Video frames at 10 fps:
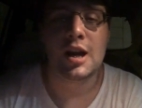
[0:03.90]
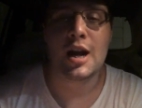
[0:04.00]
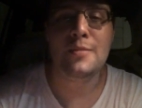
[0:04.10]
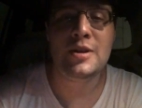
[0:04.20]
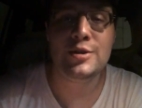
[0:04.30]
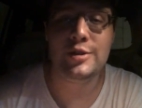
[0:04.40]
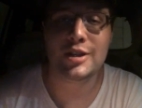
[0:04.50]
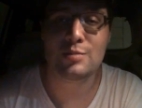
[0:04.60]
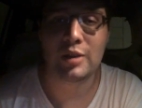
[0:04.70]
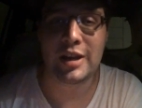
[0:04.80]
I'm here to
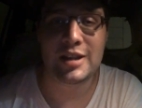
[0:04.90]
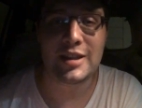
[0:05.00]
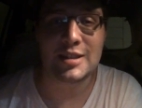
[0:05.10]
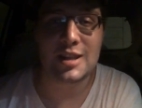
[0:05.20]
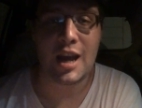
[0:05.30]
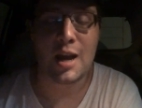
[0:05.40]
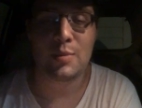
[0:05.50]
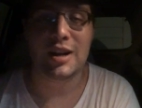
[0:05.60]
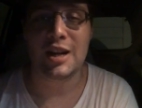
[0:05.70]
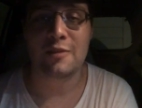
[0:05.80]
explain this app
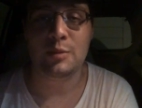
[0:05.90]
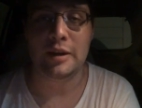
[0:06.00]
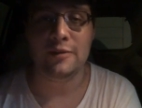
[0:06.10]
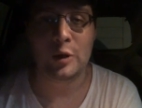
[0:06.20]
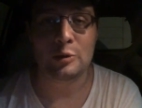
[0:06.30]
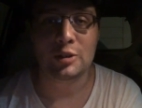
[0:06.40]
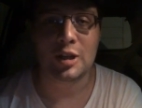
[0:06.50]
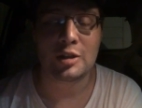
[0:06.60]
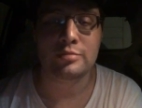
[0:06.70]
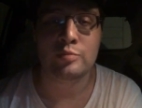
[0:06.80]
that I have on my phone
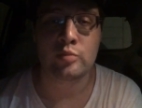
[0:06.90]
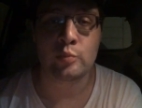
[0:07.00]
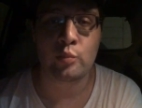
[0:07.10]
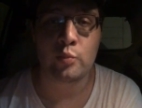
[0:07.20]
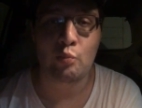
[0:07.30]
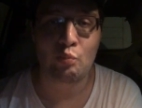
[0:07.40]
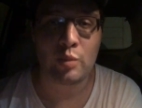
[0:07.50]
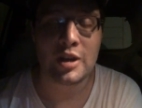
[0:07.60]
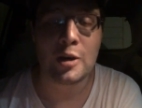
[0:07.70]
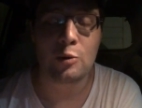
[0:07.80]
called
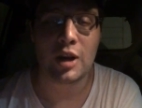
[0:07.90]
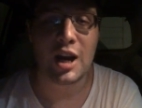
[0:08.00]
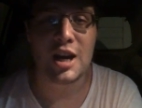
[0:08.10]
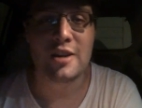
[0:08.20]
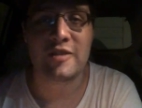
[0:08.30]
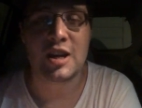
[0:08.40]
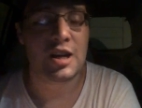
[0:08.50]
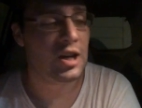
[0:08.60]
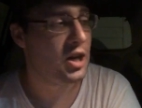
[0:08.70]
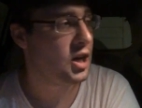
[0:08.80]
Bigo Live.
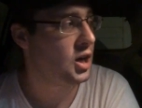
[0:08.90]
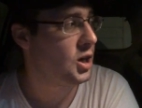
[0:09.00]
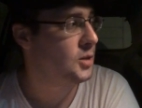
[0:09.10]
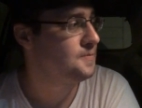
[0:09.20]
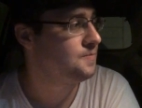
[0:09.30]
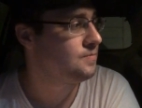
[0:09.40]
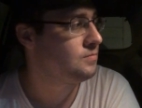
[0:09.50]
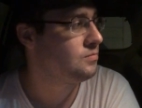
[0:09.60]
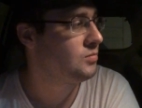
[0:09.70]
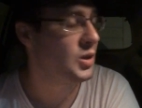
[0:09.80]
Um,
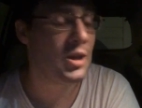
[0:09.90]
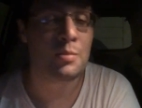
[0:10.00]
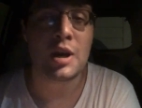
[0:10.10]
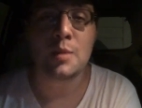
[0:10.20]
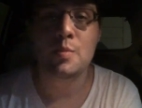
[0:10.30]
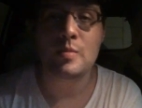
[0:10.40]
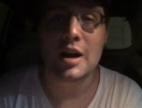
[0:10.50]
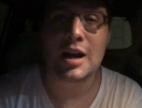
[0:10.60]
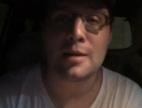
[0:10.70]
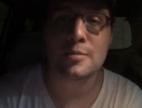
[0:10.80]
it may
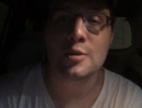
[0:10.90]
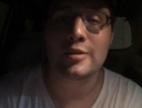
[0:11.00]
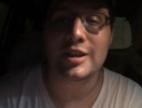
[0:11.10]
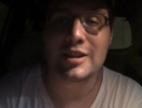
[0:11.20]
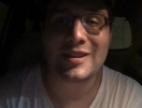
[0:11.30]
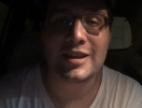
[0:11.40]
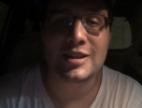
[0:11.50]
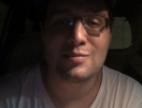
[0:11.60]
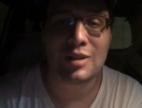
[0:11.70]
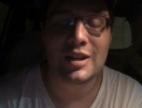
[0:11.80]
I'm going to
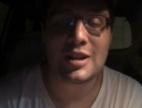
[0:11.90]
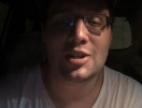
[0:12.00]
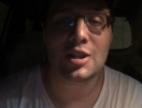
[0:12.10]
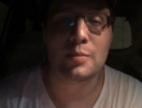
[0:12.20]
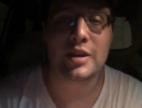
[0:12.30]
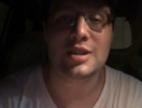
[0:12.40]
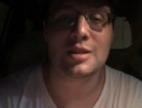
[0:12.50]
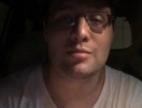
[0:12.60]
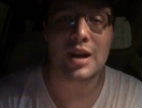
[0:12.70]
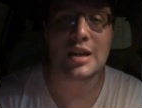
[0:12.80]
explain it to the best of
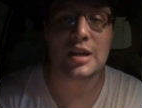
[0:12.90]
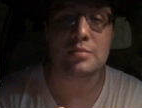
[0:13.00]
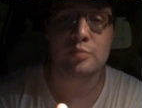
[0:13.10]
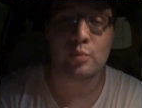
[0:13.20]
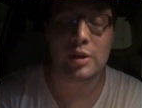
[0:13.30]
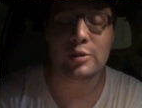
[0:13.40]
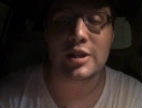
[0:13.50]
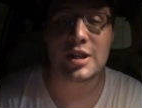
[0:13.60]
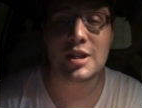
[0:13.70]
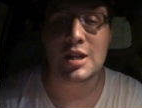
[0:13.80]
my
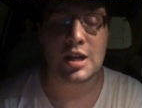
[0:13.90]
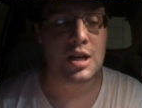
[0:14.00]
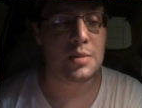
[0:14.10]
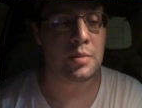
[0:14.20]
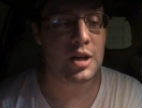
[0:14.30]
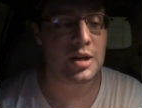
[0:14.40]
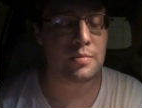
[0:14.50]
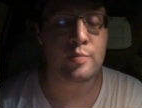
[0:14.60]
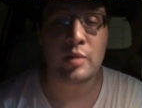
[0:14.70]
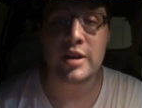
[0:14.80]
ability,
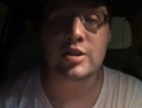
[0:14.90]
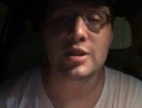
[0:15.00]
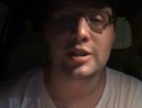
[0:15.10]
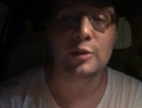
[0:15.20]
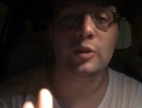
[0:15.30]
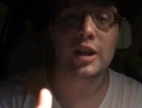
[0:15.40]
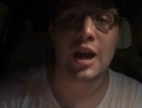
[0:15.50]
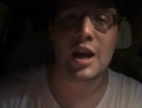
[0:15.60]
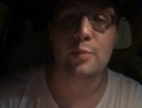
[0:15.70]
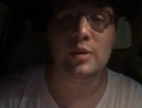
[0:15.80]
but basically what
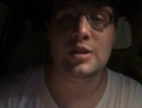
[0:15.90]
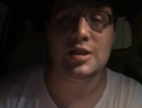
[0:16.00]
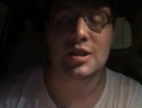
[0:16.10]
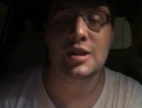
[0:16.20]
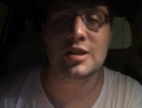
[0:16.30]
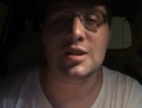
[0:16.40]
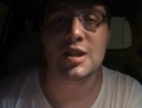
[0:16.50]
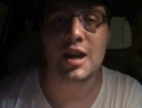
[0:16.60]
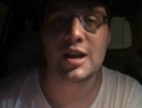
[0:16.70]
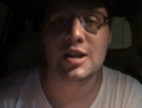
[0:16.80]
happens is
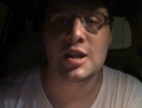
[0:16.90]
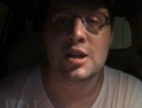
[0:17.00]
that